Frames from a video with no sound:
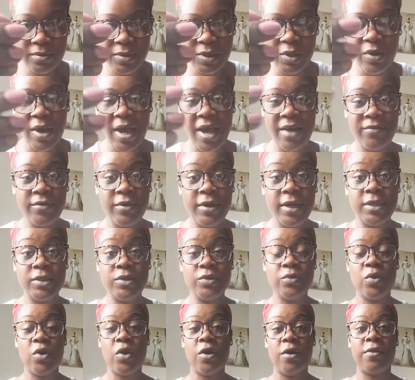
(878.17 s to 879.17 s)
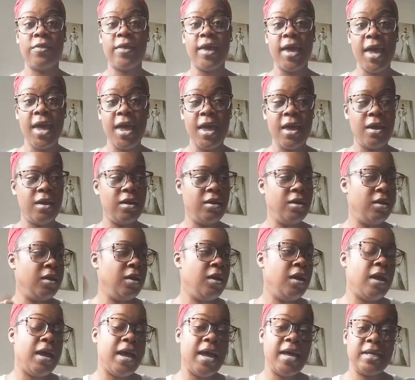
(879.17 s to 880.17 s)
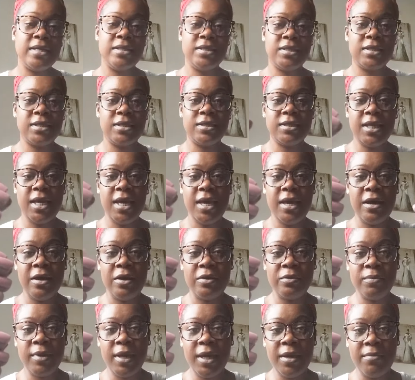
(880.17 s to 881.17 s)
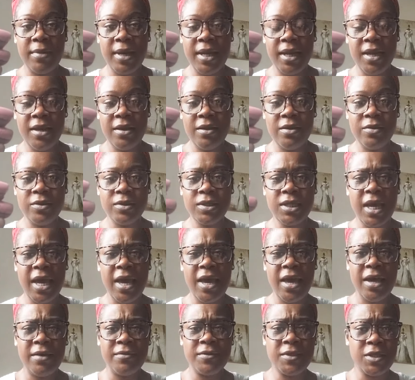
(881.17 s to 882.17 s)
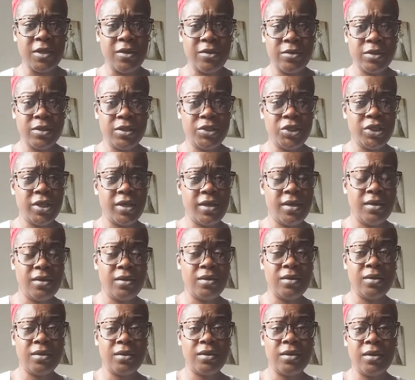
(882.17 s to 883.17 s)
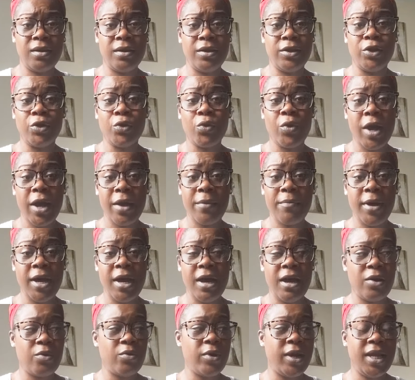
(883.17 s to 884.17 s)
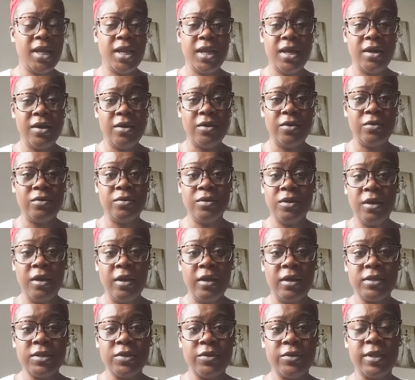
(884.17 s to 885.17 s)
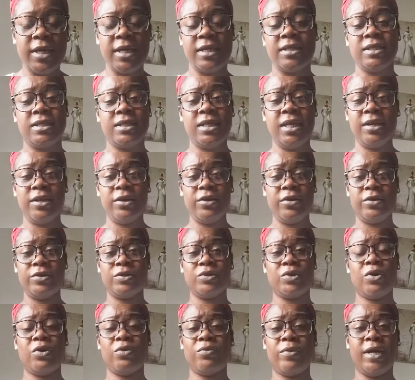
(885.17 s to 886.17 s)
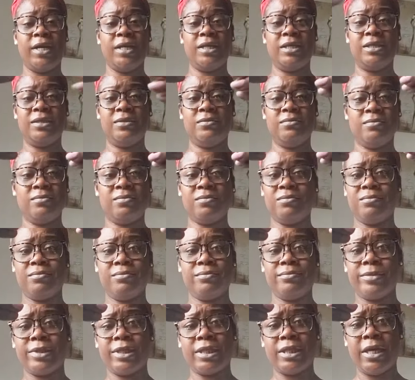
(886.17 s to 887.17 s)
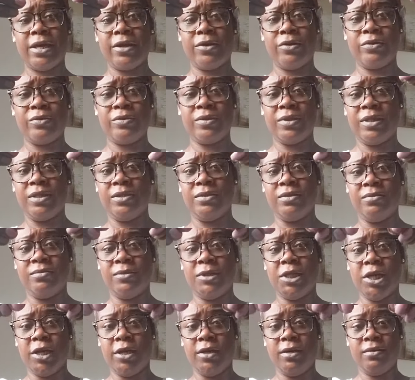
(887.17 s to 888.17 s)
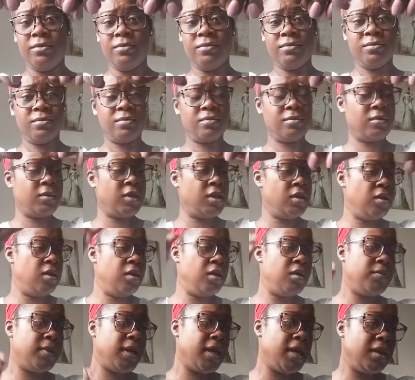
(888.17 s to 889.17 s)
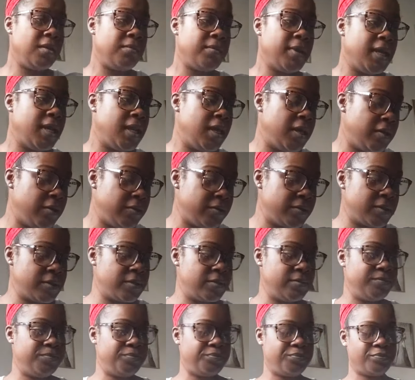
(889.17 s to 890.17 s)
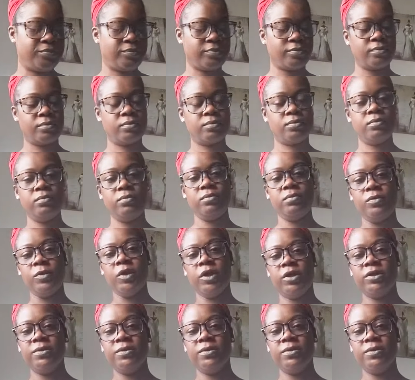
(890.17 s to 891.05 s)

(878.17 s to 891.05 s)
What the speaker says: after I do all that, I can sit down, paint my nails. I have salsa chicken cooking in the crock pot right now. So that's dinner is already settled and done. Painting my nails. Here's my